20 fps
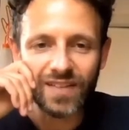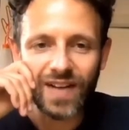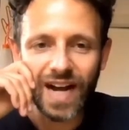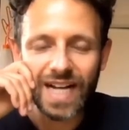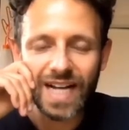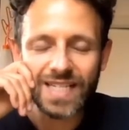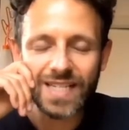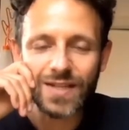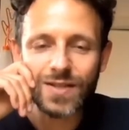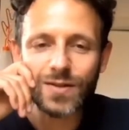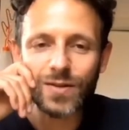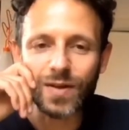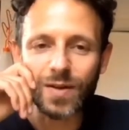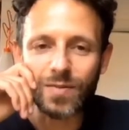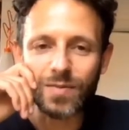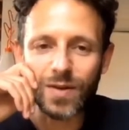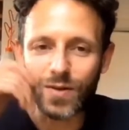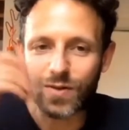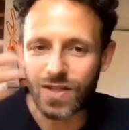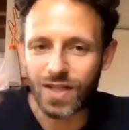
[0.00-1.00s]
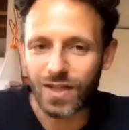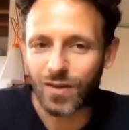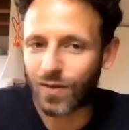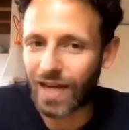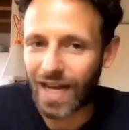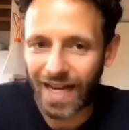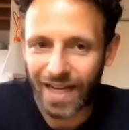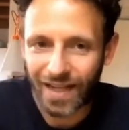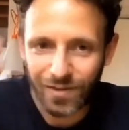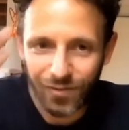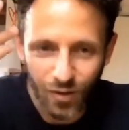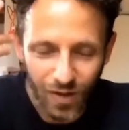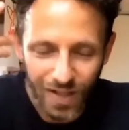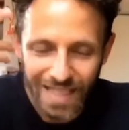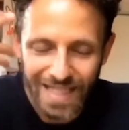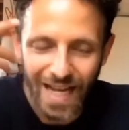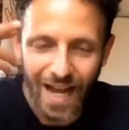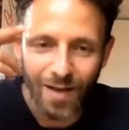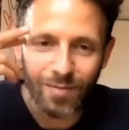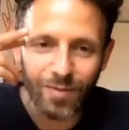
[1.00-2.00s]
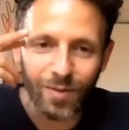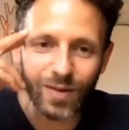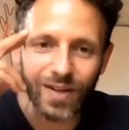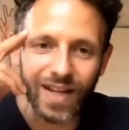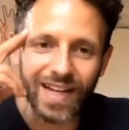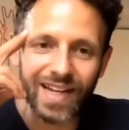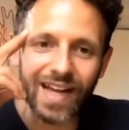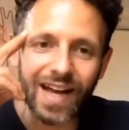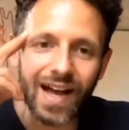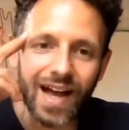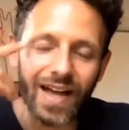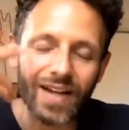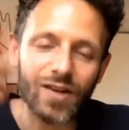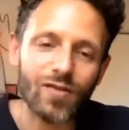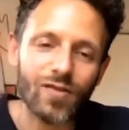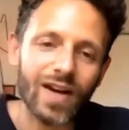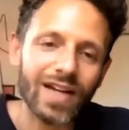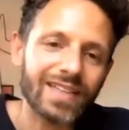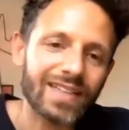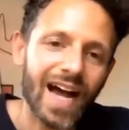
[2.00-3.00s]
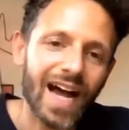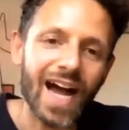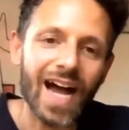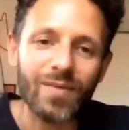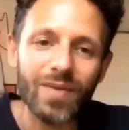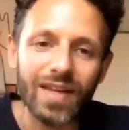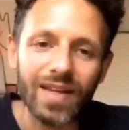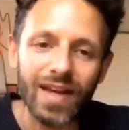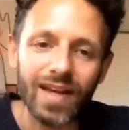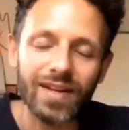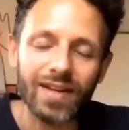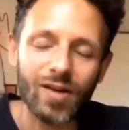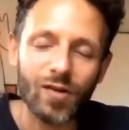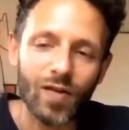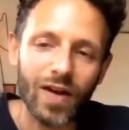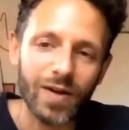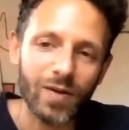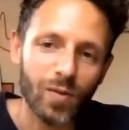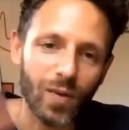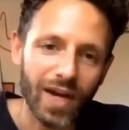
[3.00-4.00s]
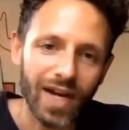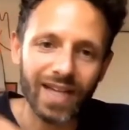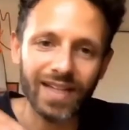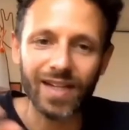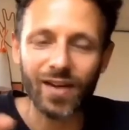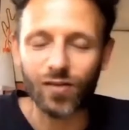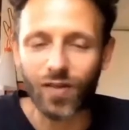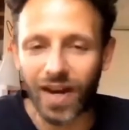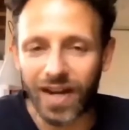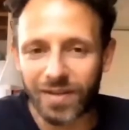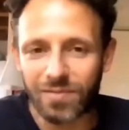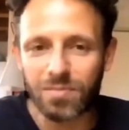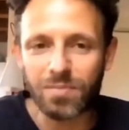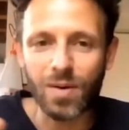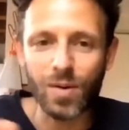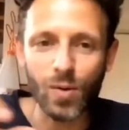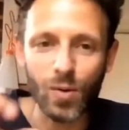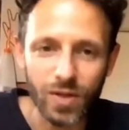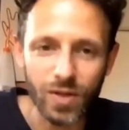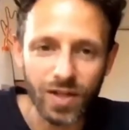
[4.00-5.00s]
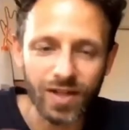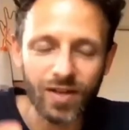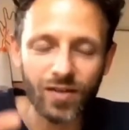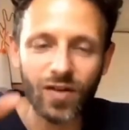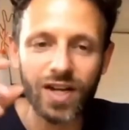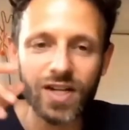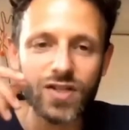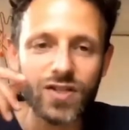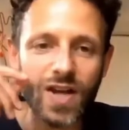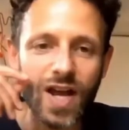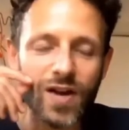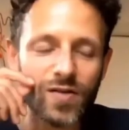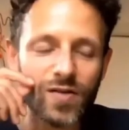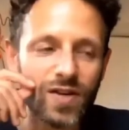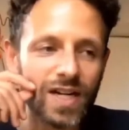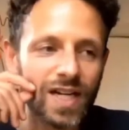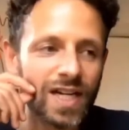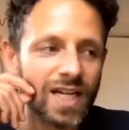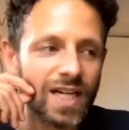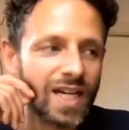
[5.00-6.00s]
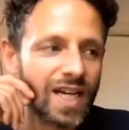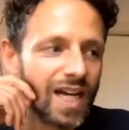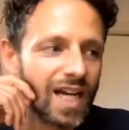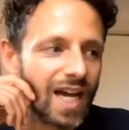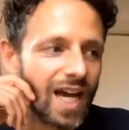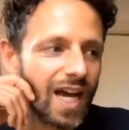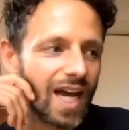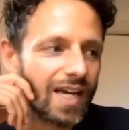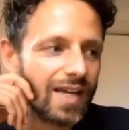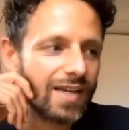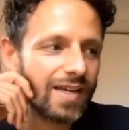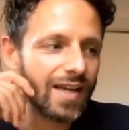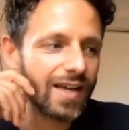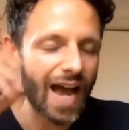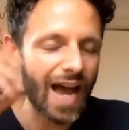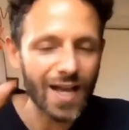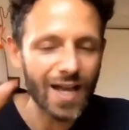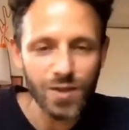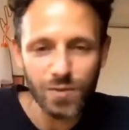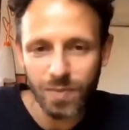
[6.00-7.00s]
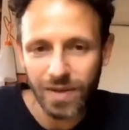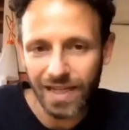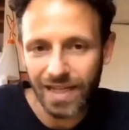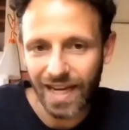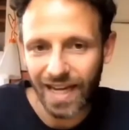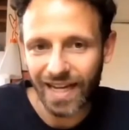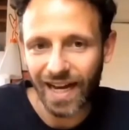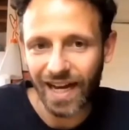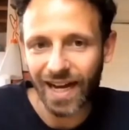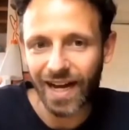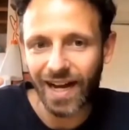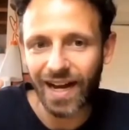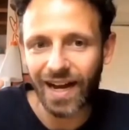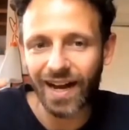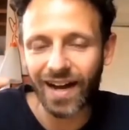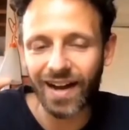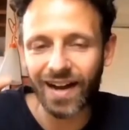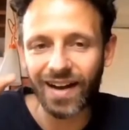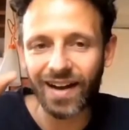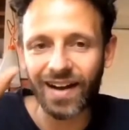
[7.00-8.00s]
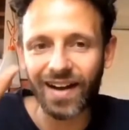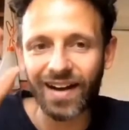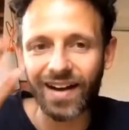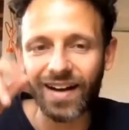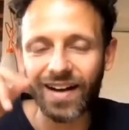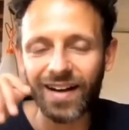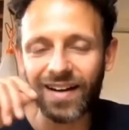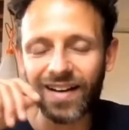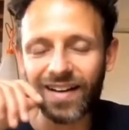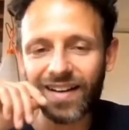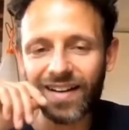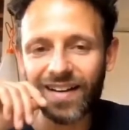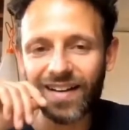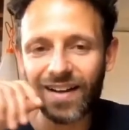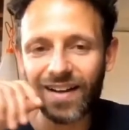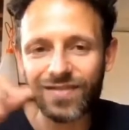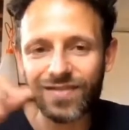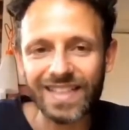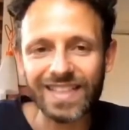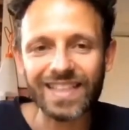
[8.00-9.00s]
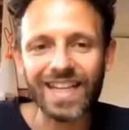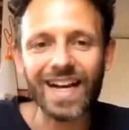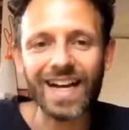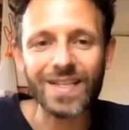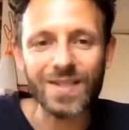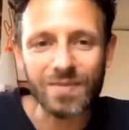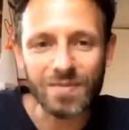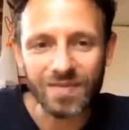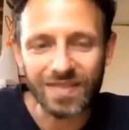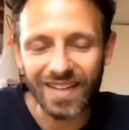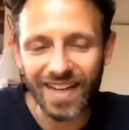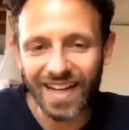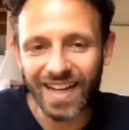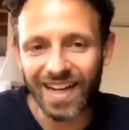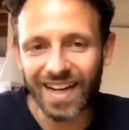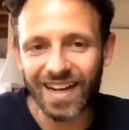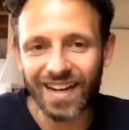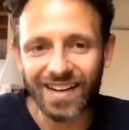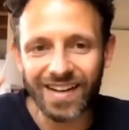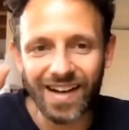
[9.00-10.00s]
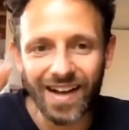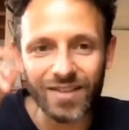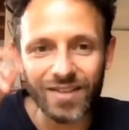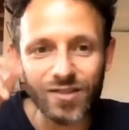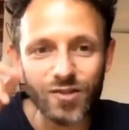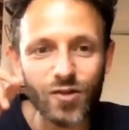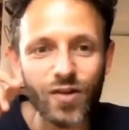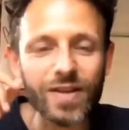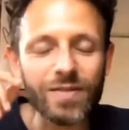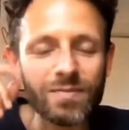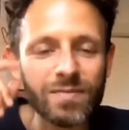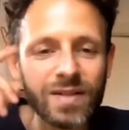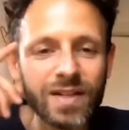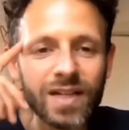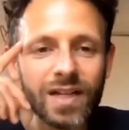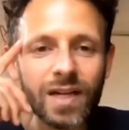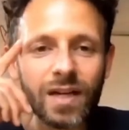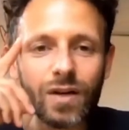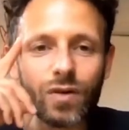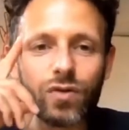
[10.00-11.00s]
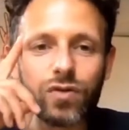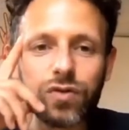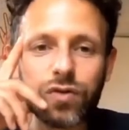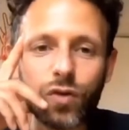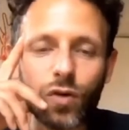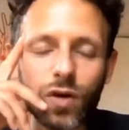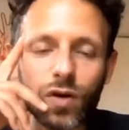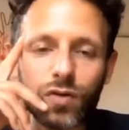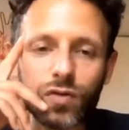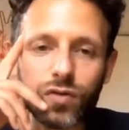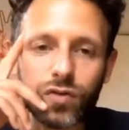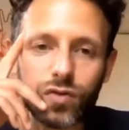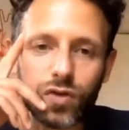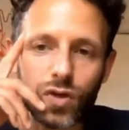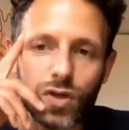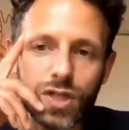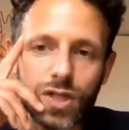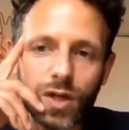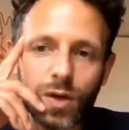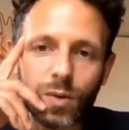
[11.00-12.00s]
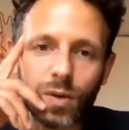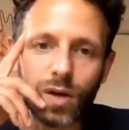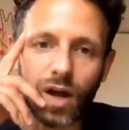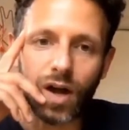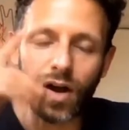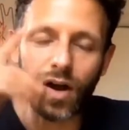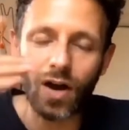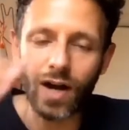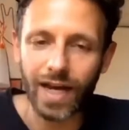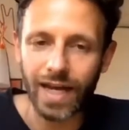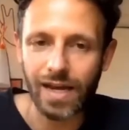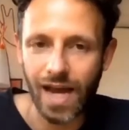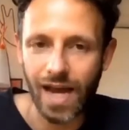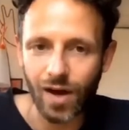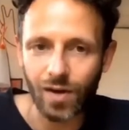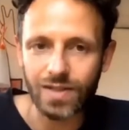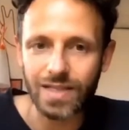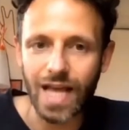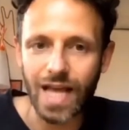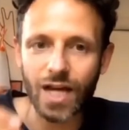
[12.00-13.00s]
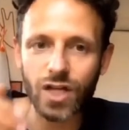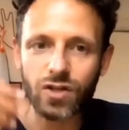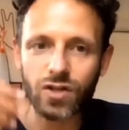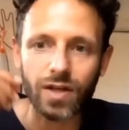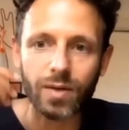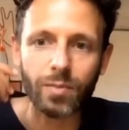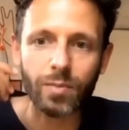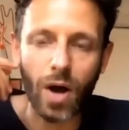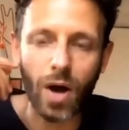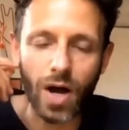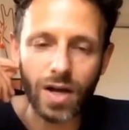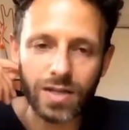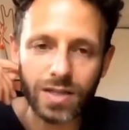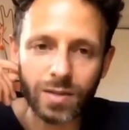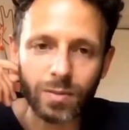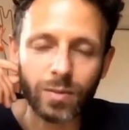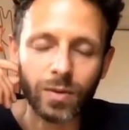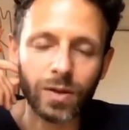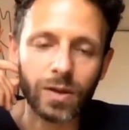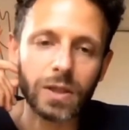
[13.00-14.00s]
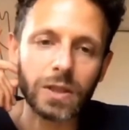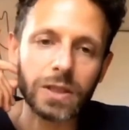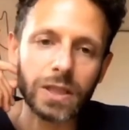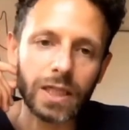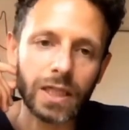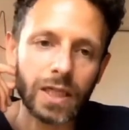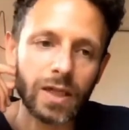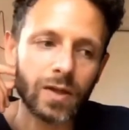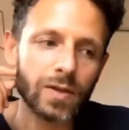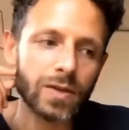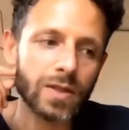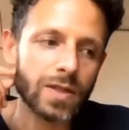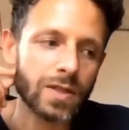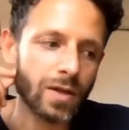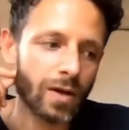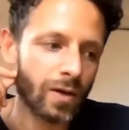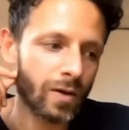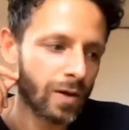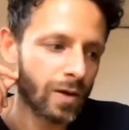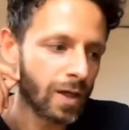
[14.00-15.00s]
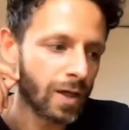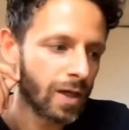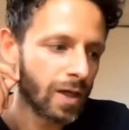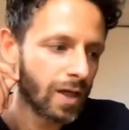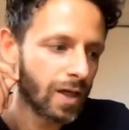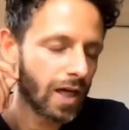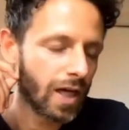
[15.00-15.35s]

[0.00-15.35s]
have access to the music you like, for example, like at the right time, in the right way, the right mood, the right genre. It has been like a phantasm, like a dream for so long, and now it's actually possible, So